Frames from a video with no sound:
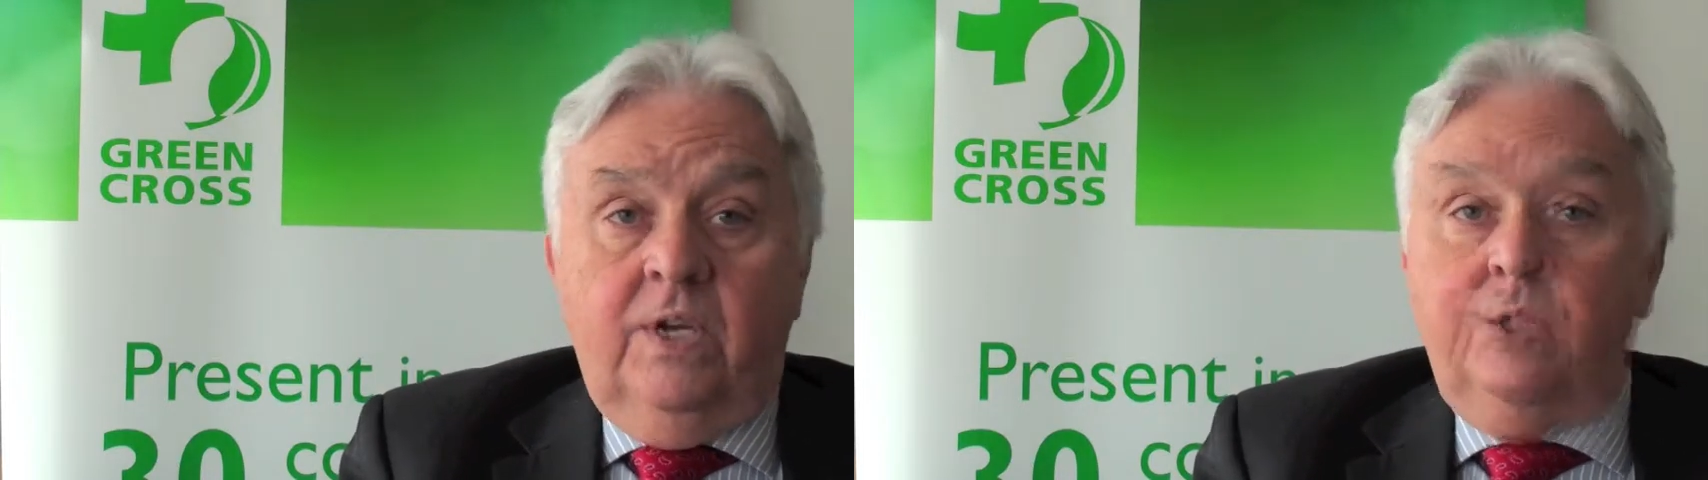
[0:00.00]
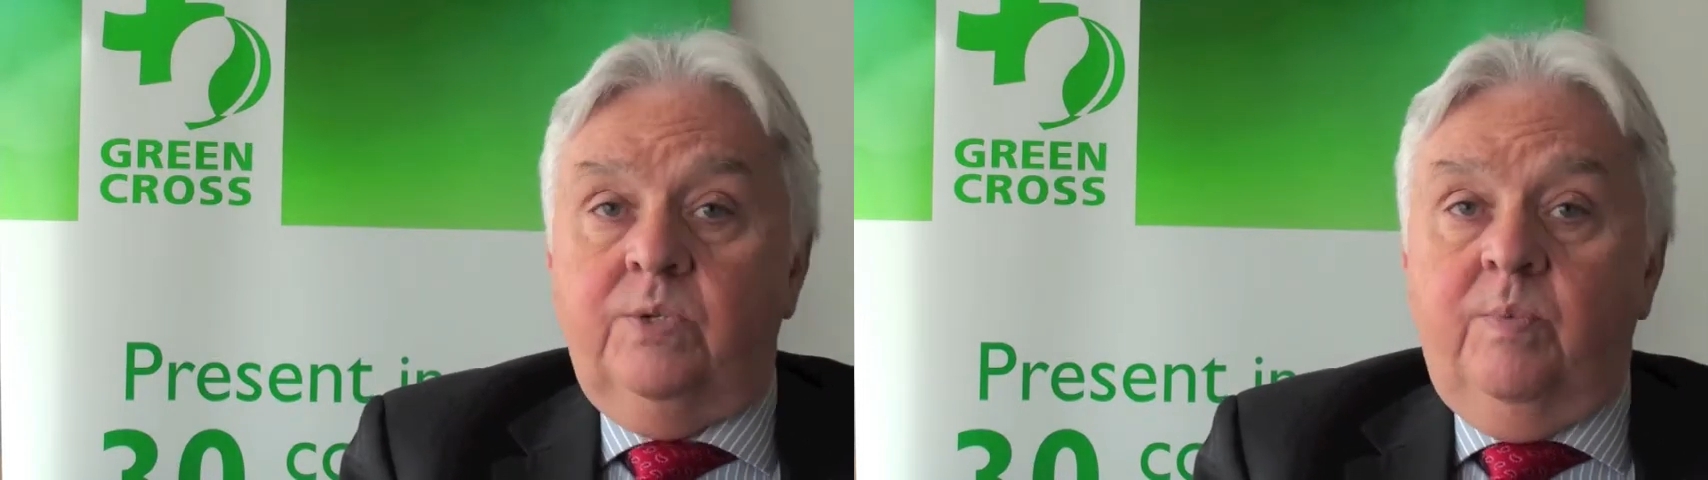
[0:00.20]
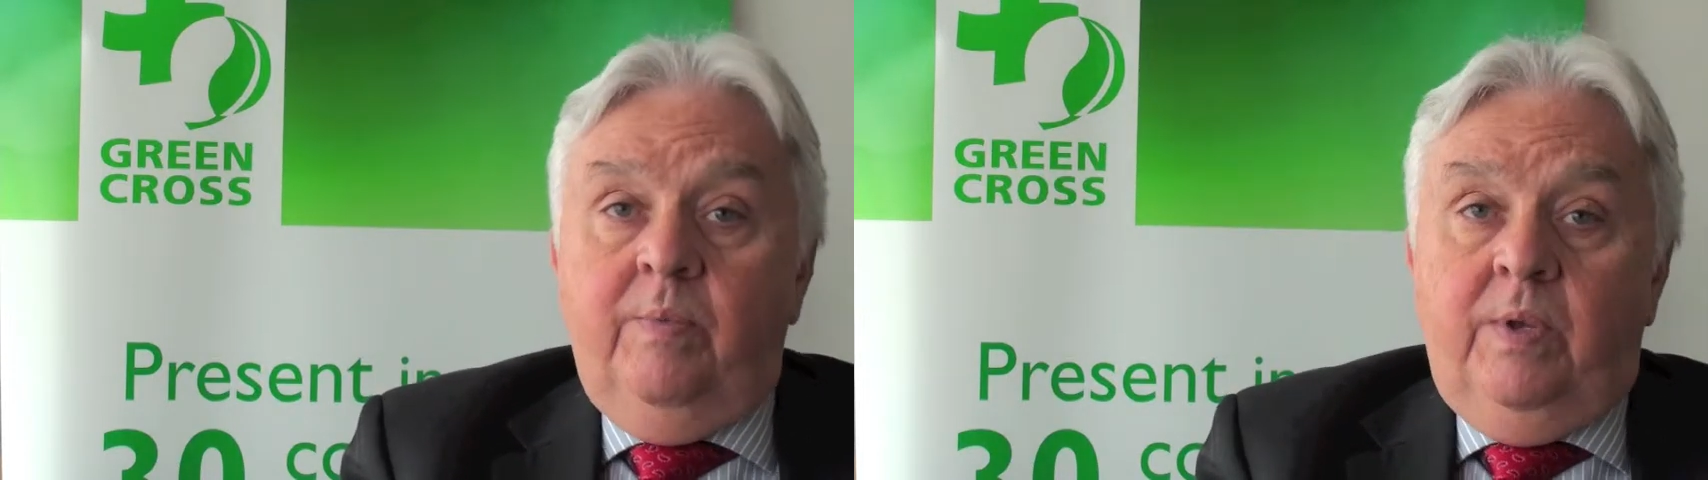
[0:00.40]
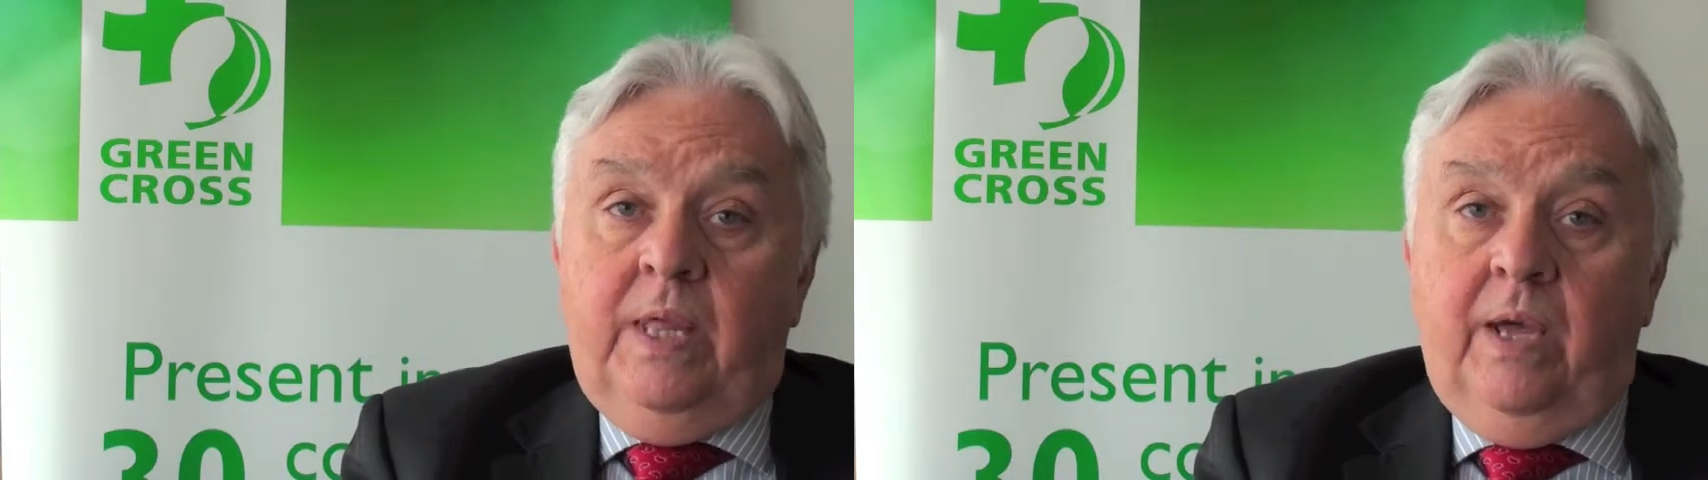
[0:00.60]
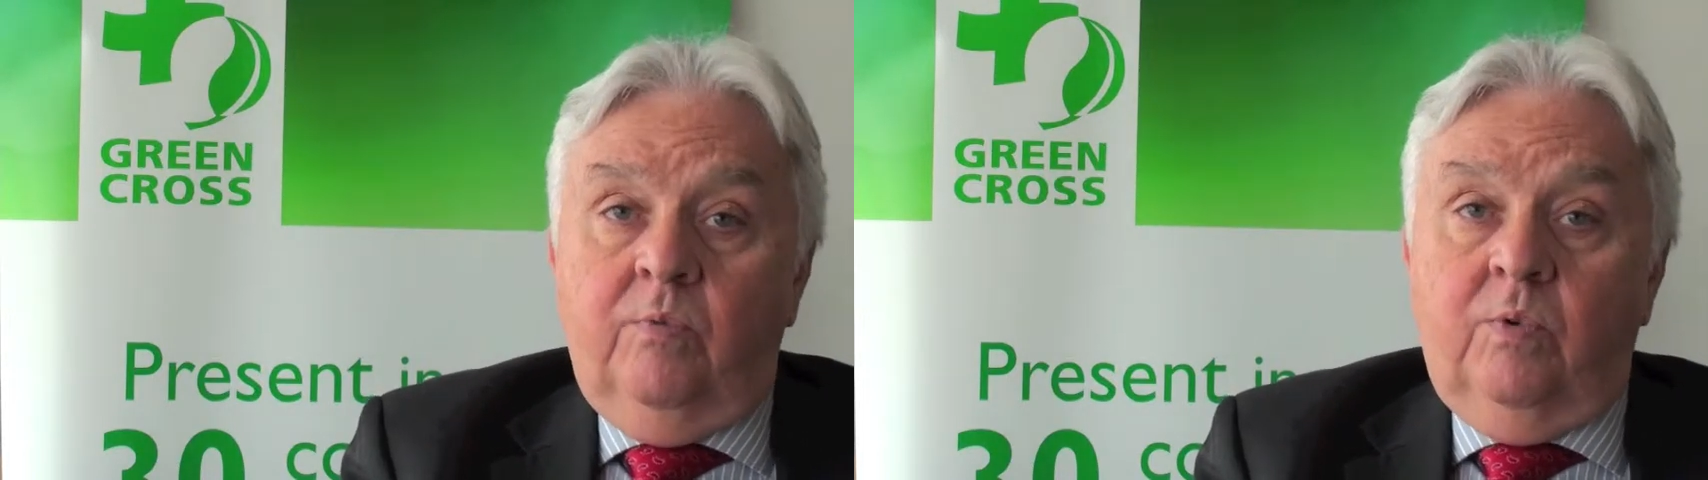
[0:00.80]
tons maybe
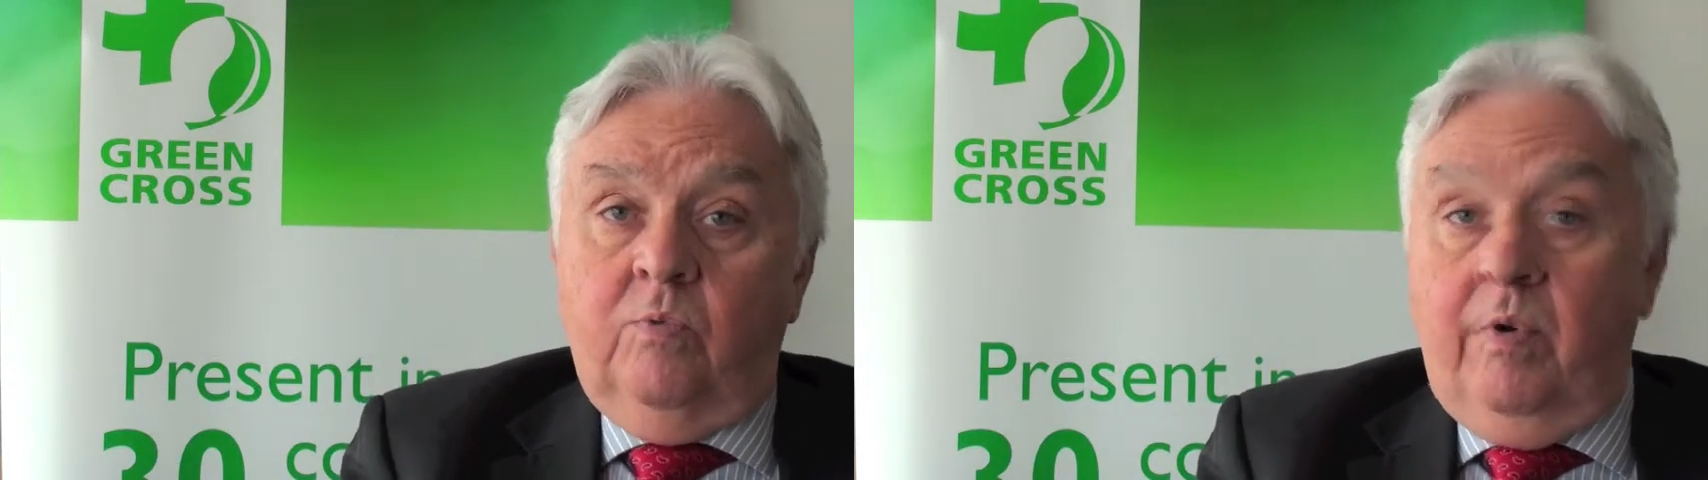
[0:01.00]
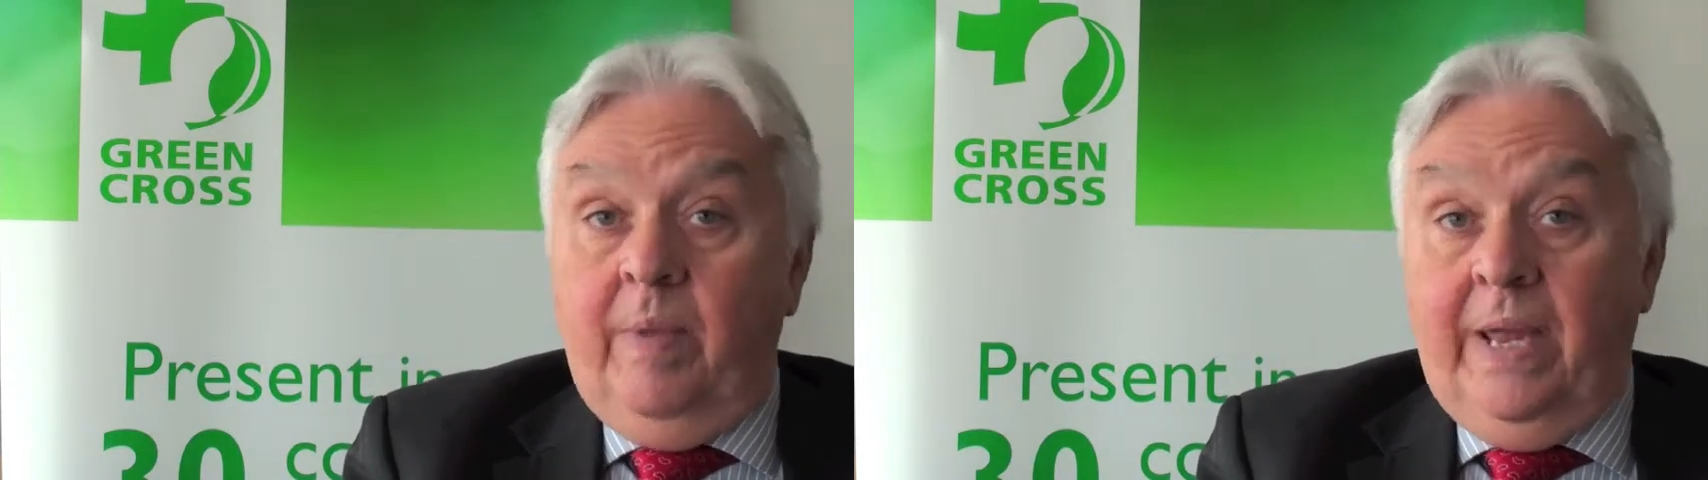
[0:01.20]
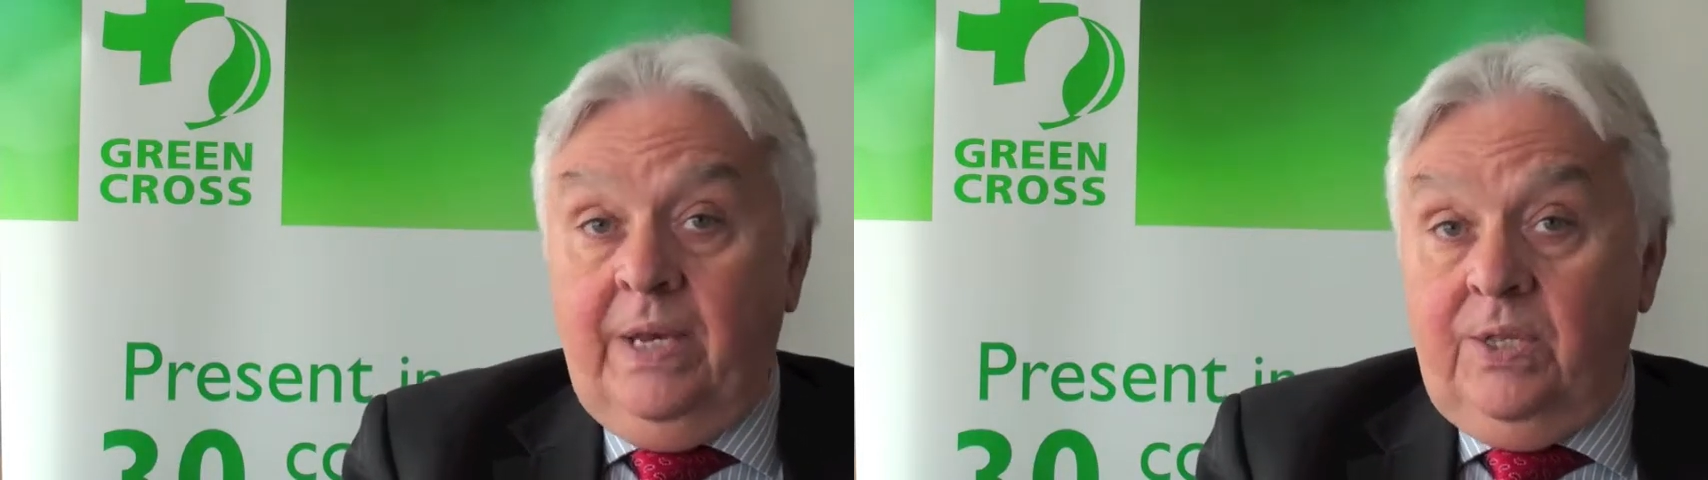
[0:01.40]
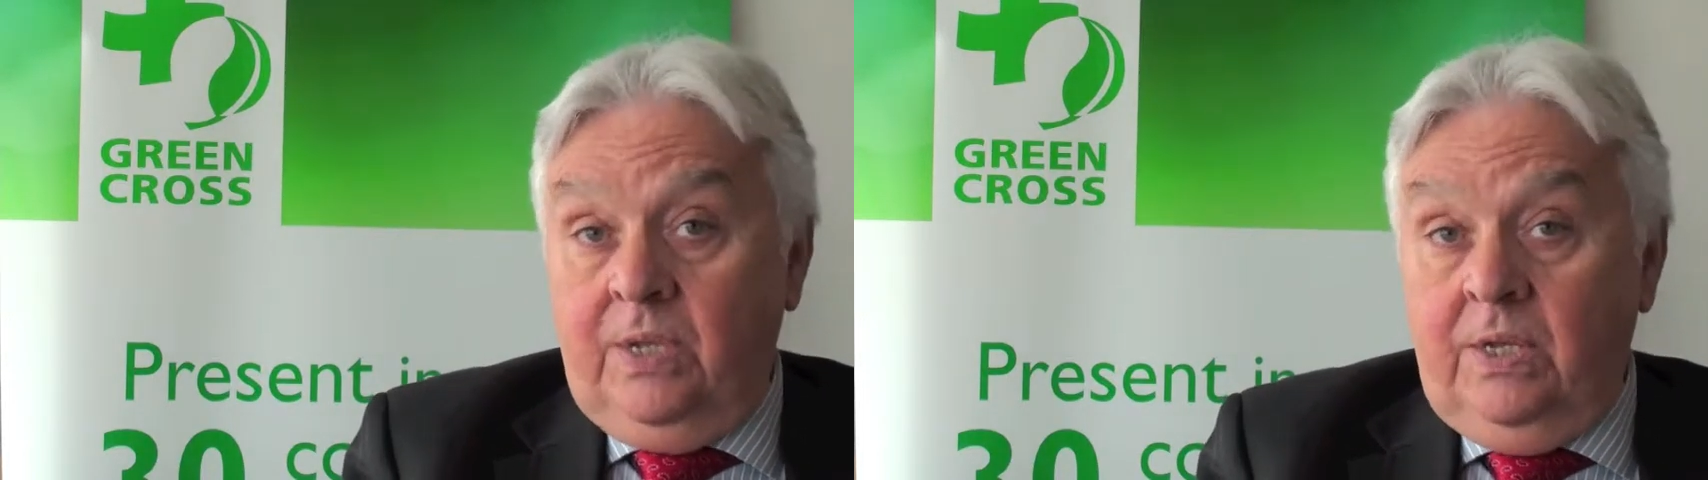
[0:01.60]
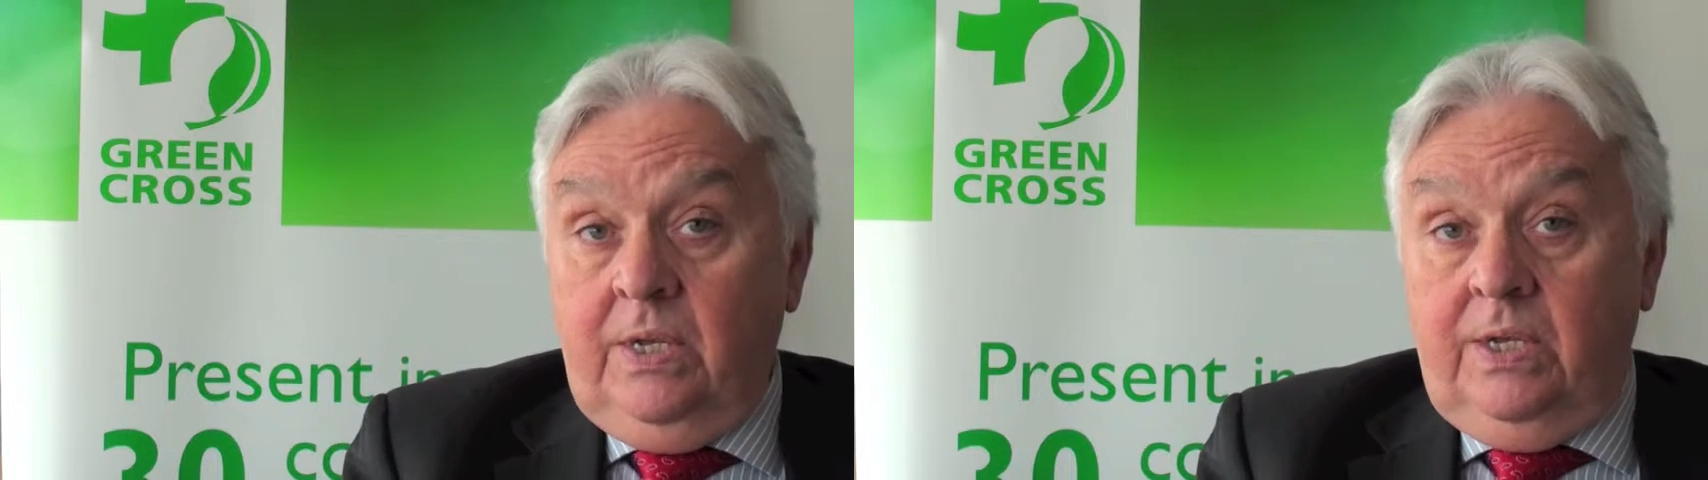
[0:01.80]
of that will remain in